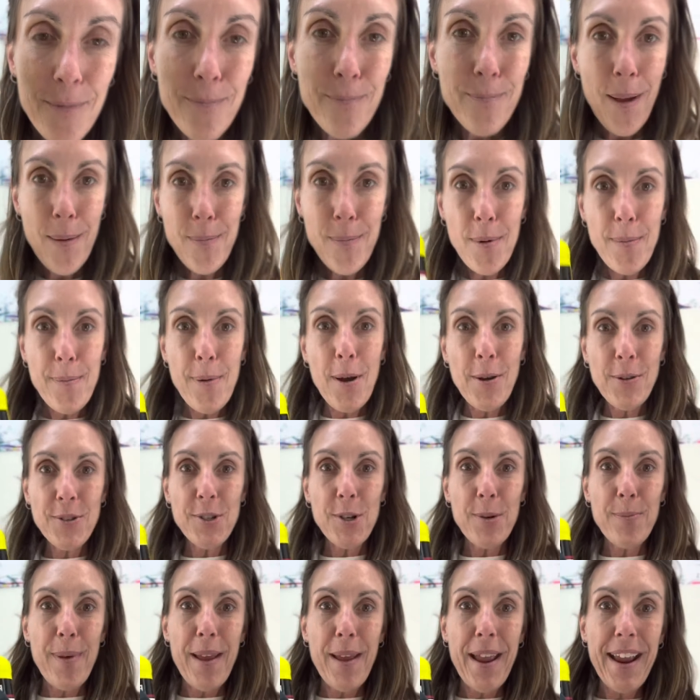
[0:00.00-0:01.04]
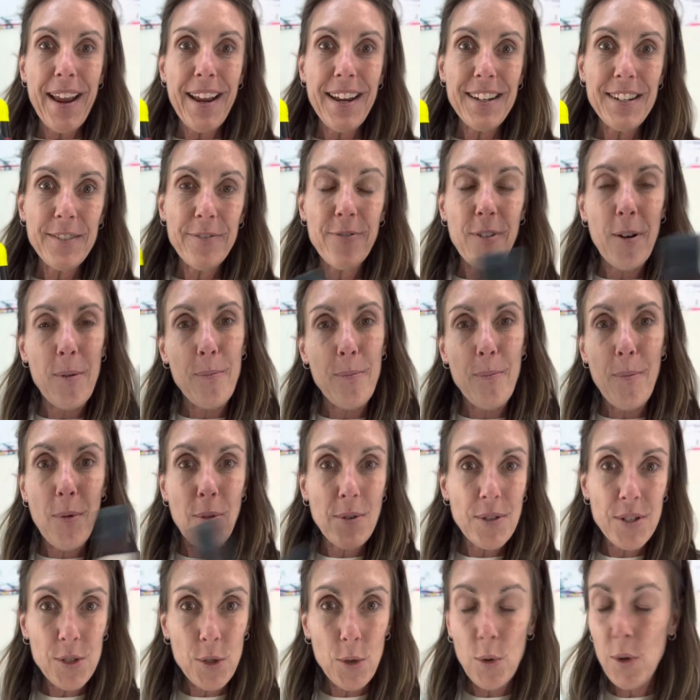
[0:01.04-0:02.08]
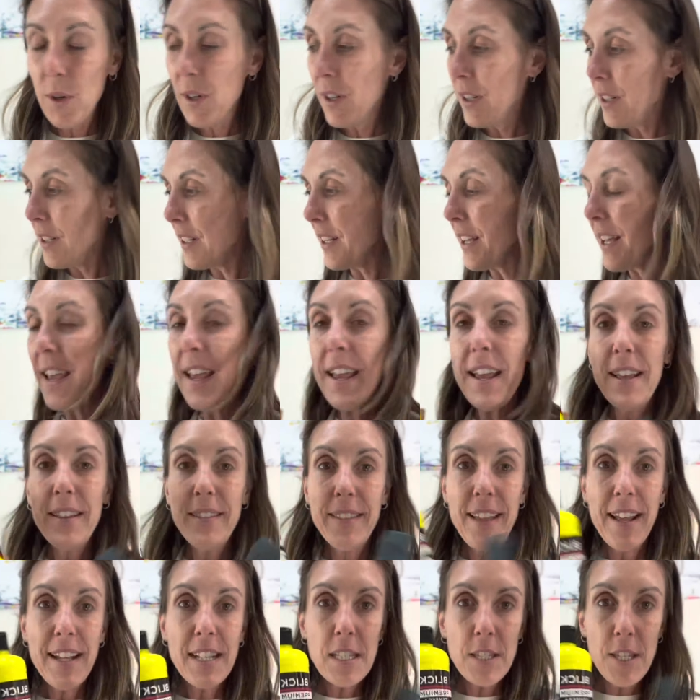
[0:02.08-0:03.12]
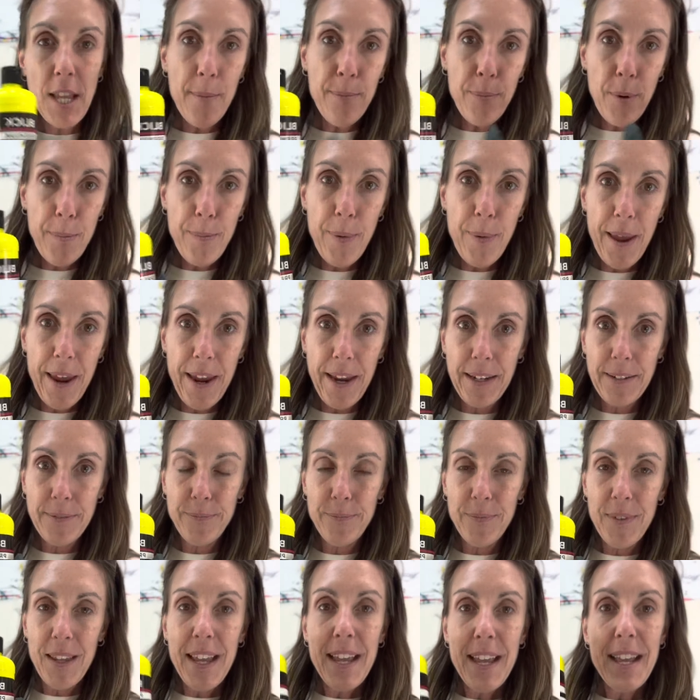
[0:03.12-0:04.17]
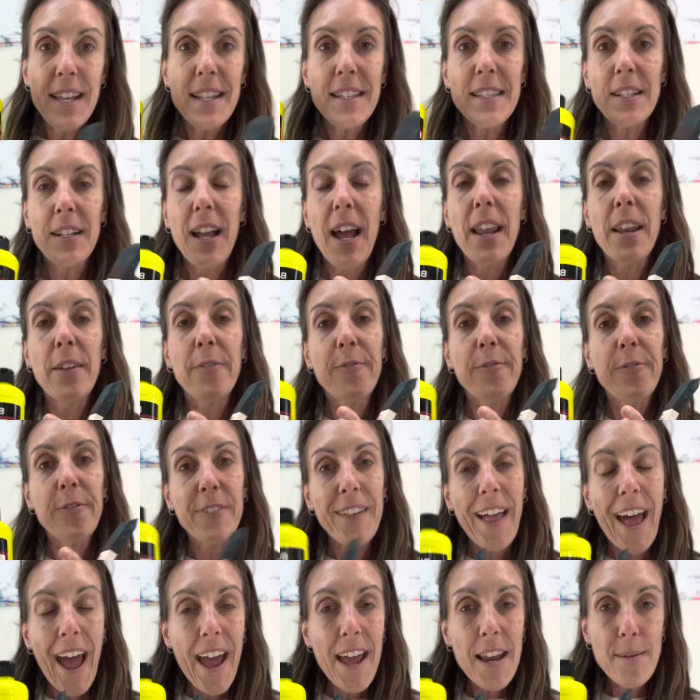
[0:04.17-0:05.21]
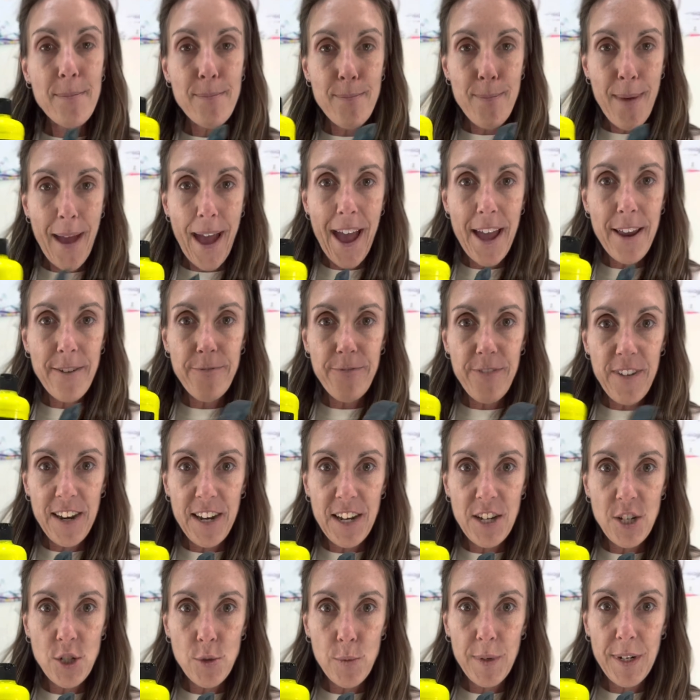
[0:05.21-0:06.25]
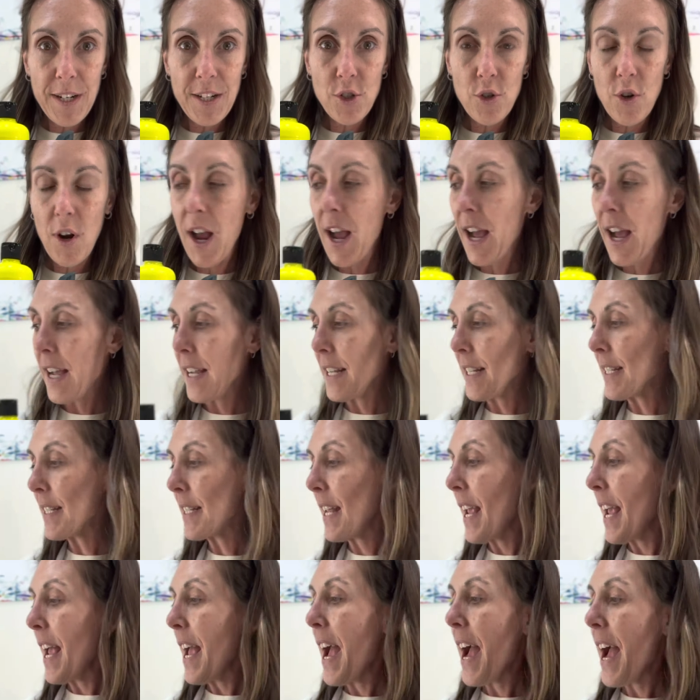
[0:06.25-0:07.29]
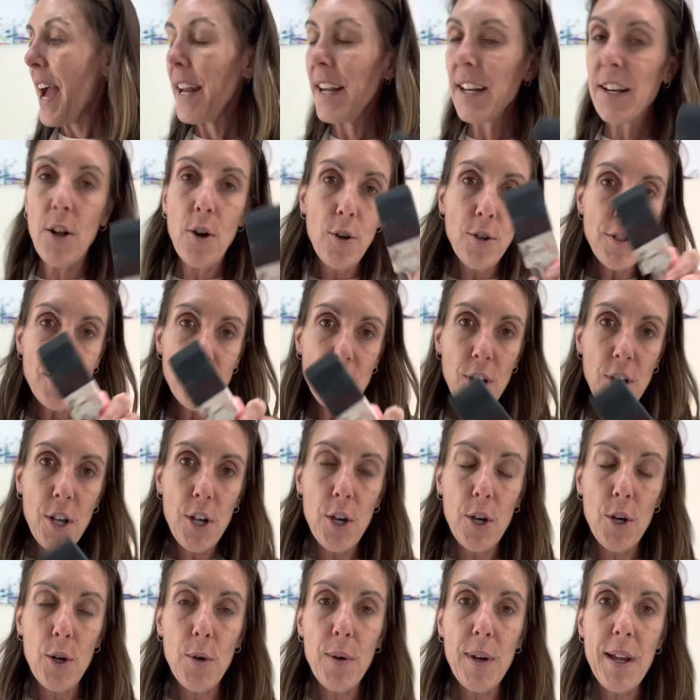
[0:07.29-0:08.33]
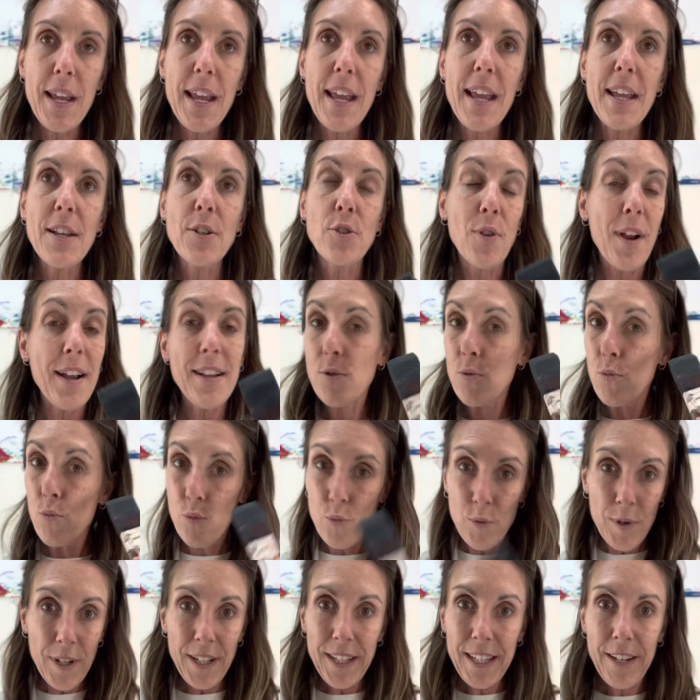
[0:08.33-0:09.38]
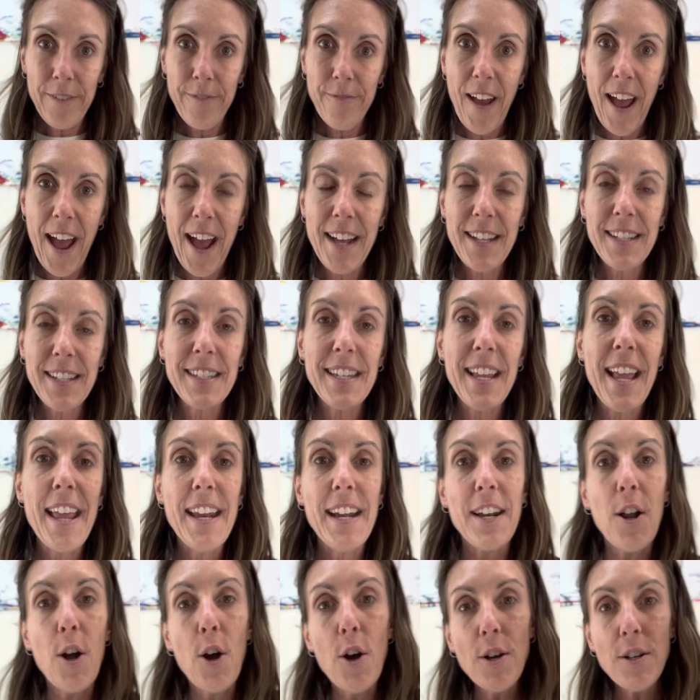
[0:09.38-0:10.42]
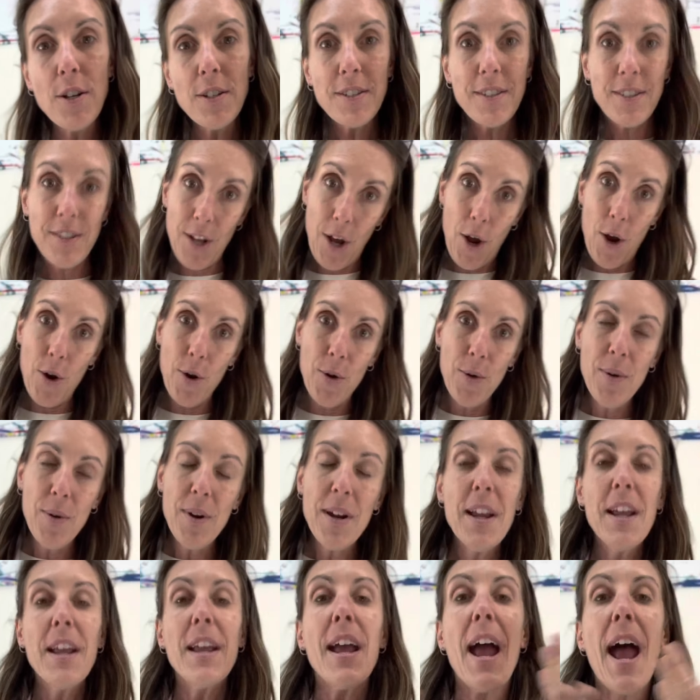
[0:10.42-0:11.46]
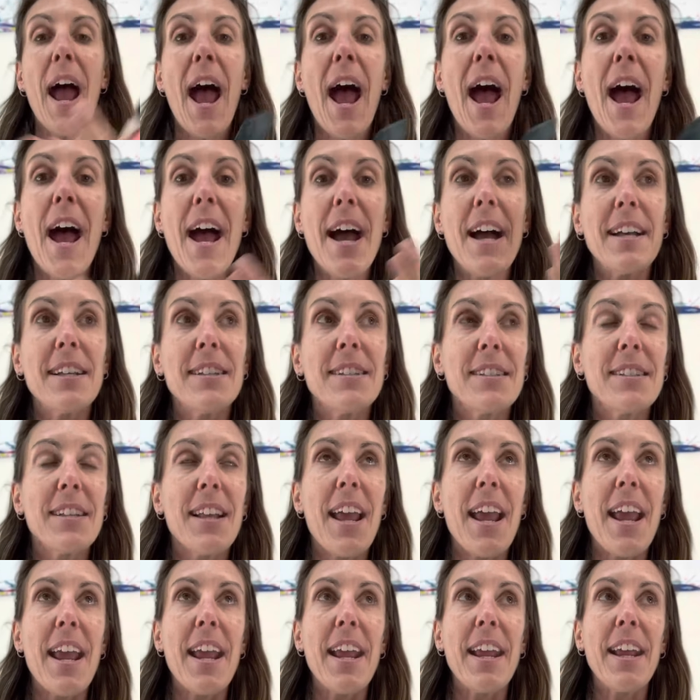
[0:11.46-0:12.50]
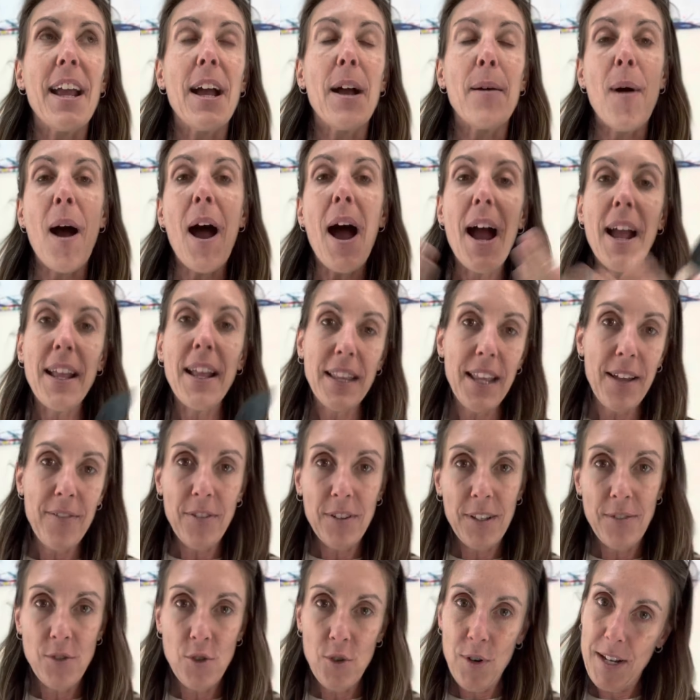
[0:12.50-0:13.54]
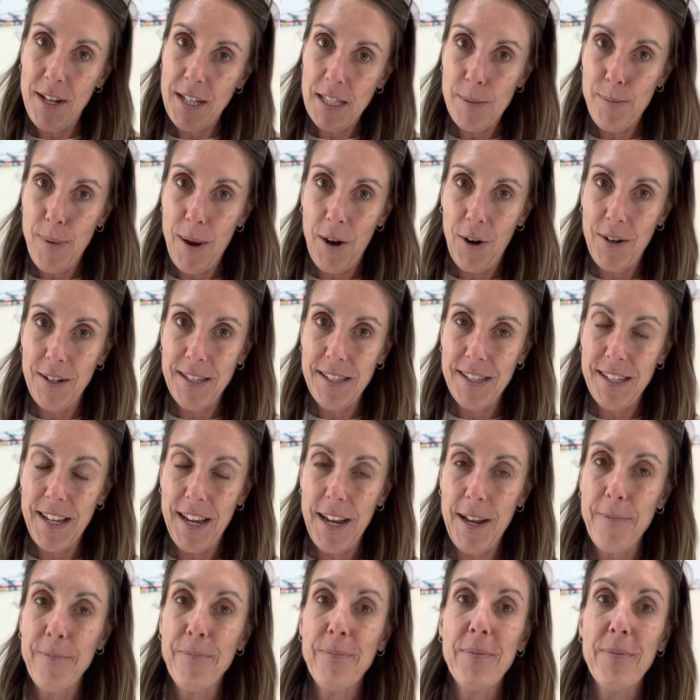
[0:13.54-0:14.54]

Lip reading: Remember poster paint from school? That's tempera paint. It's got a flat matte finish when it dries, and it also dries really fast, and it also has a high level of transparency.